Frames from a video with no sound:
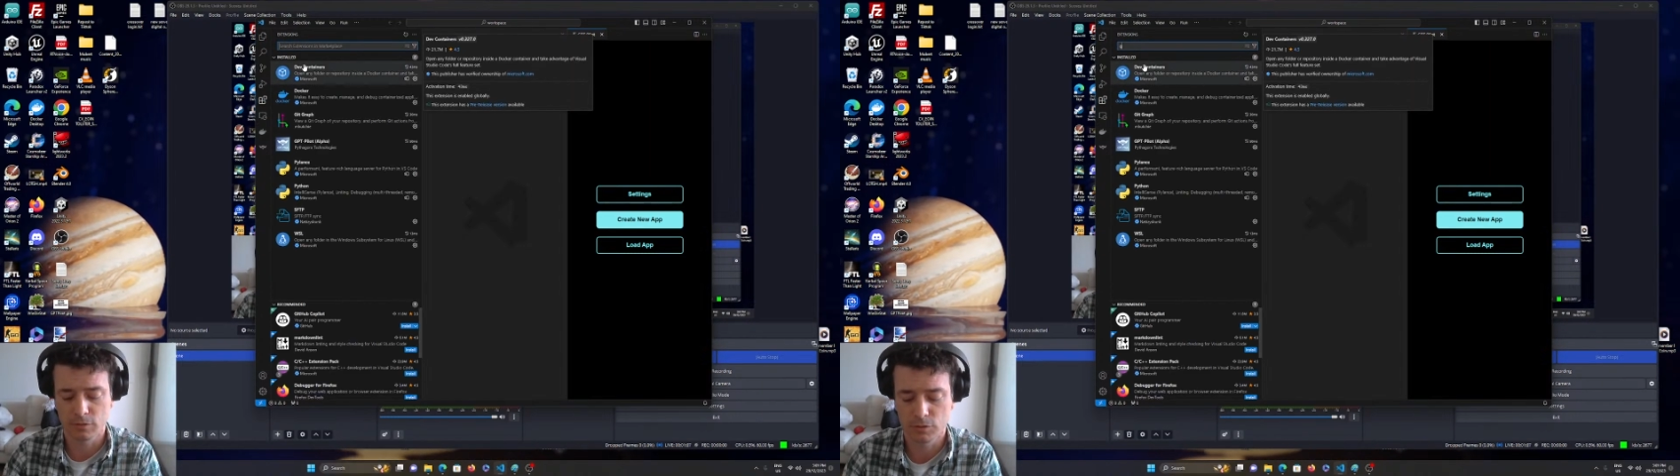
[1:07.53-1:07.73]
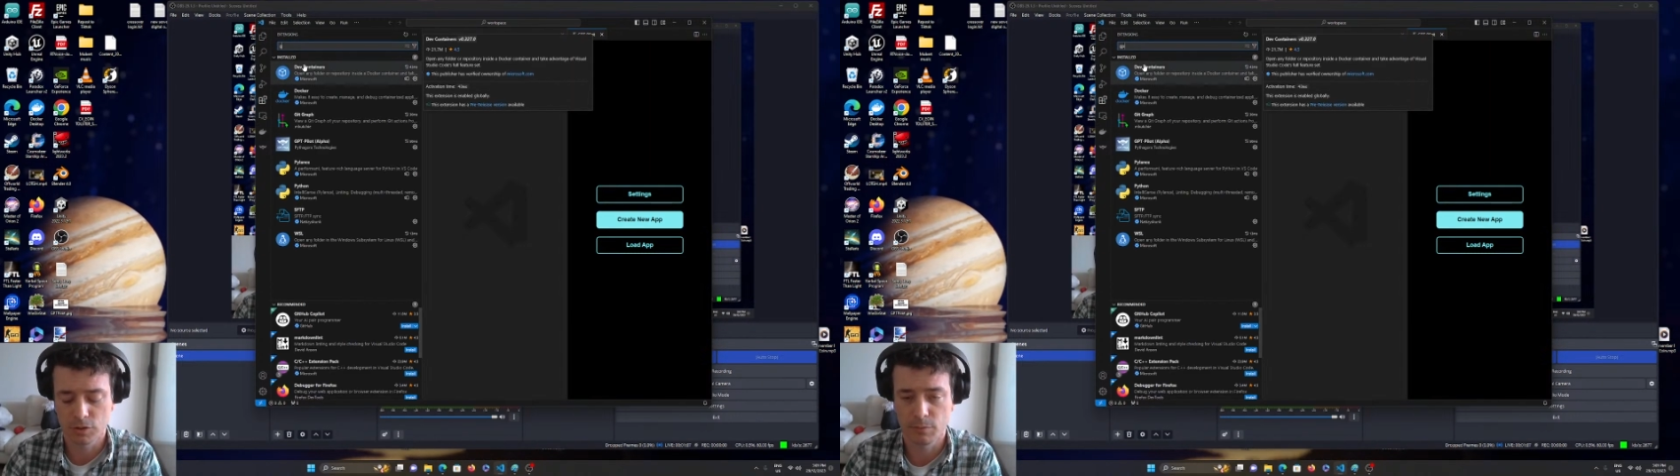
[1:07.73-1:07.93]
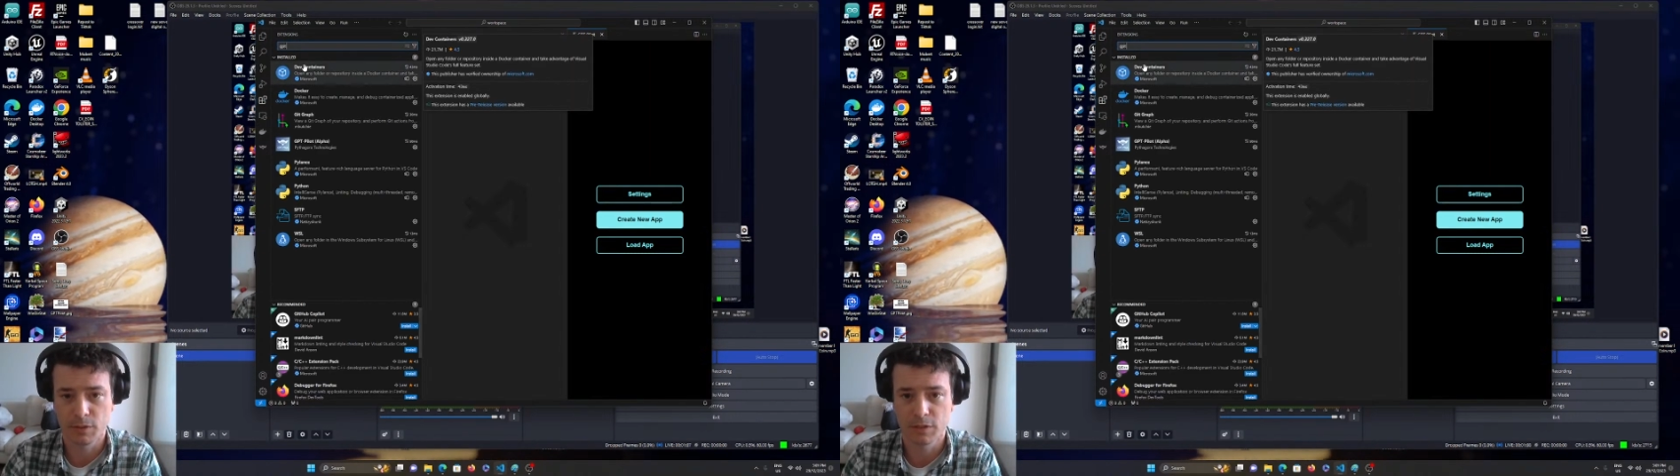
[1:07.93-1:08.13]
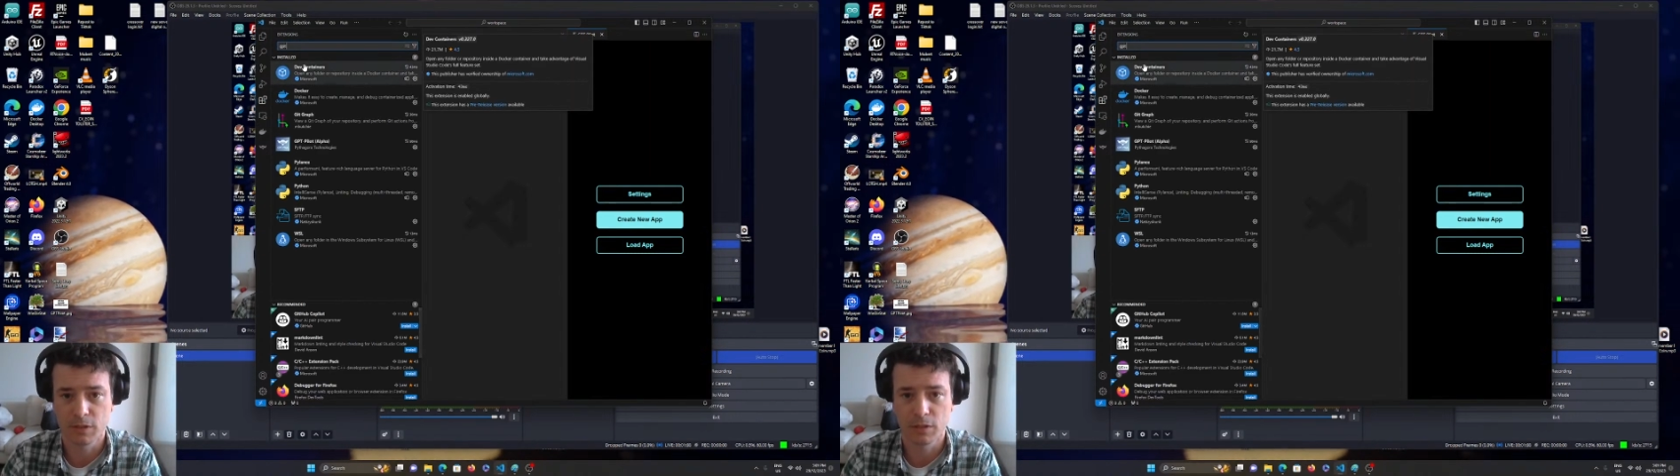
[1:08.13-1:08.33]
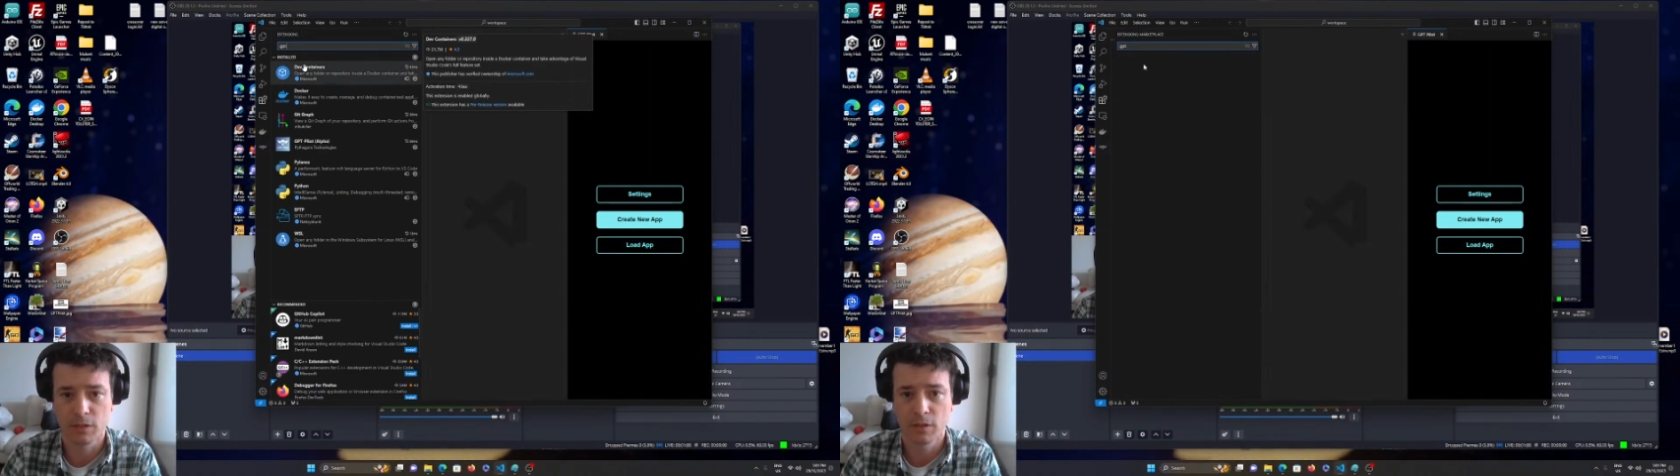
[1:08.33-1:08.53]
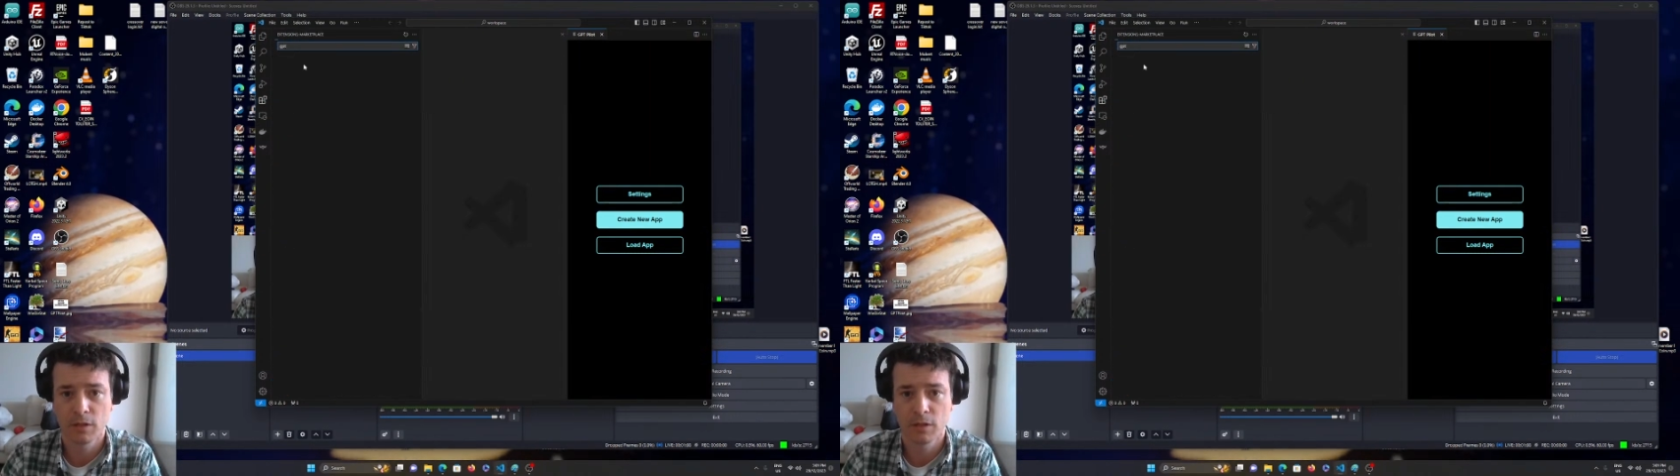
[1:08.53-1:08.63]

GPT